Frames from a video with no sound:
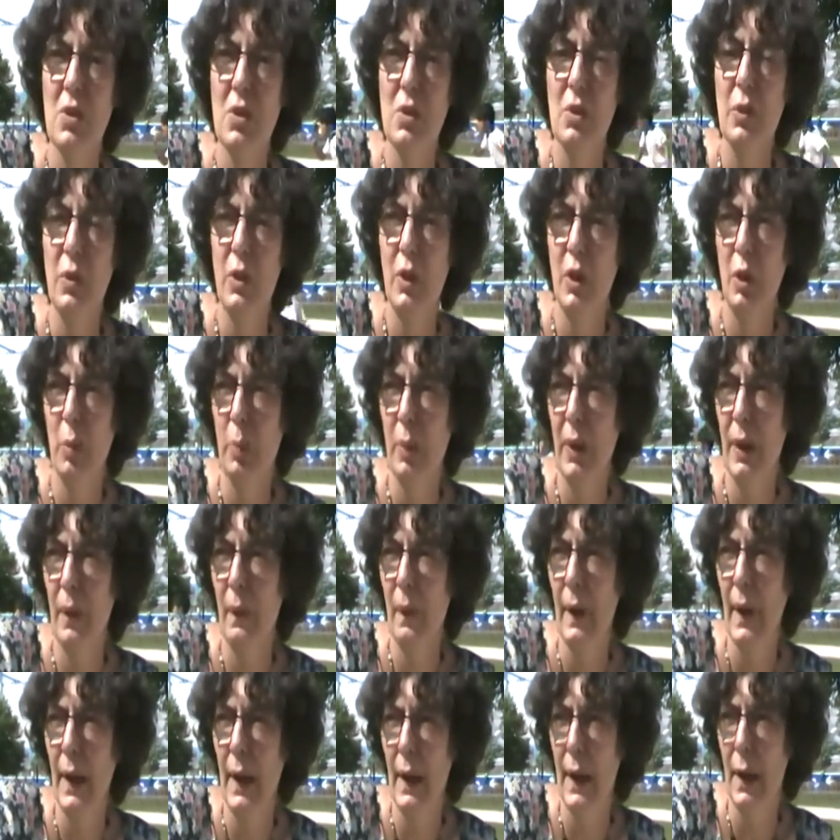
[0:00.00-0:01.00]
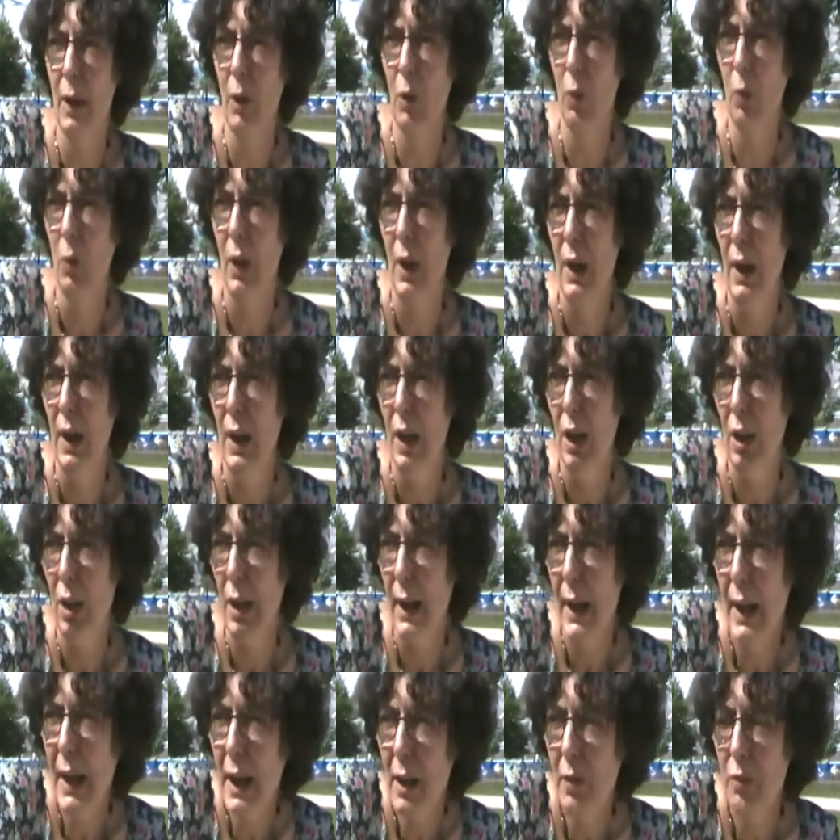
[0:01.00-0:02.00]
that's looking about how
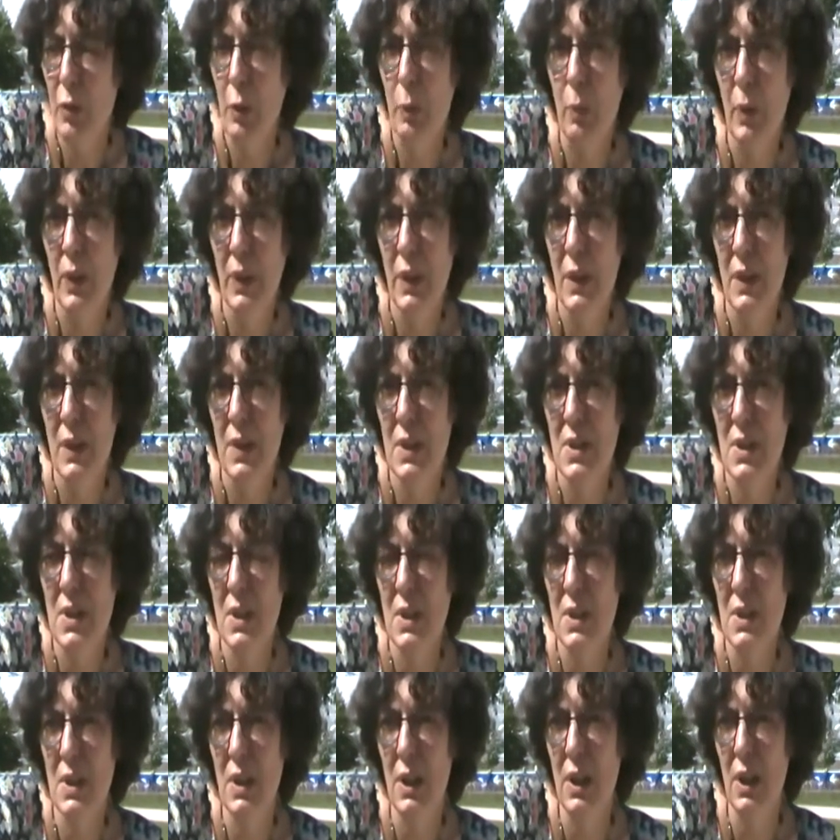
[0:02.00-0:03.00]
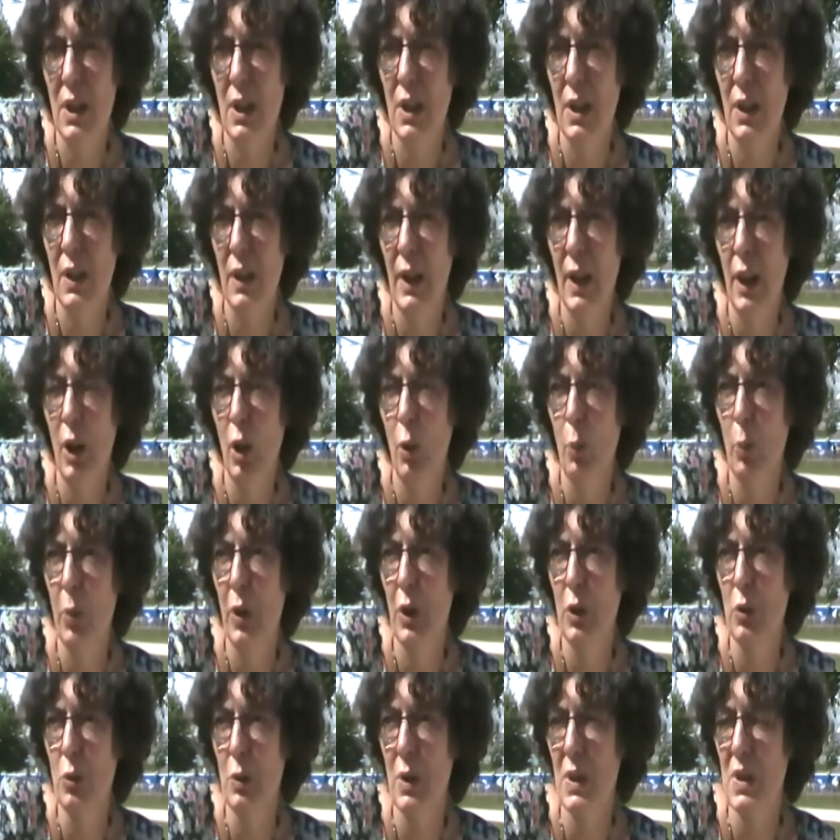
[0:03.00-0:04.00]
everyone in the city can help
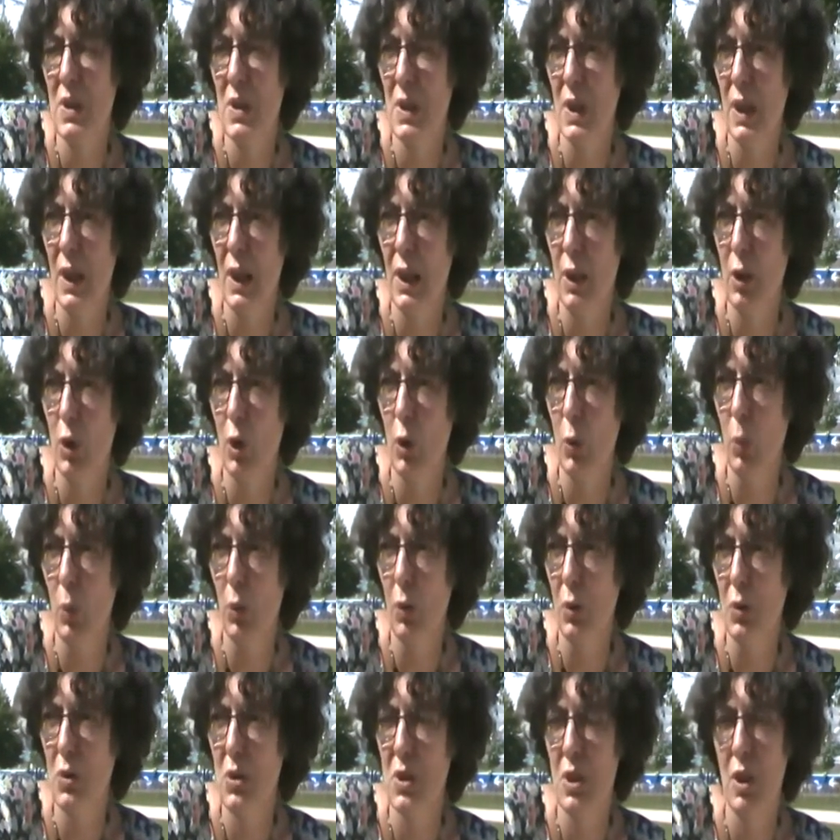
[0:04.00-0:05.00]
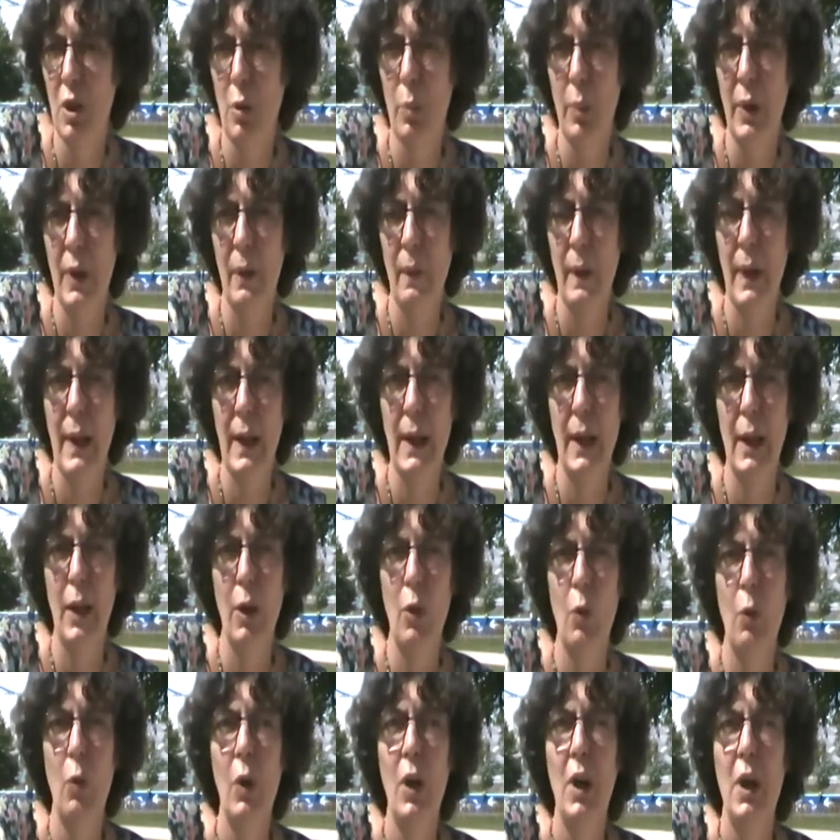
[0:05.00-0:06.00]
address the inequality about
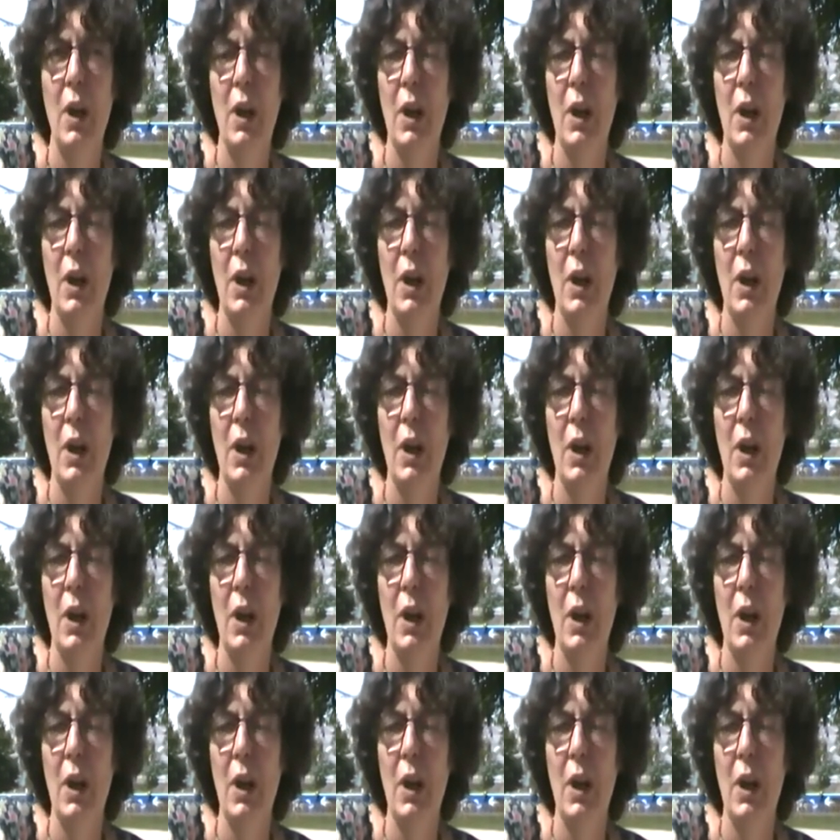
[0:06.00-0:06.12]
how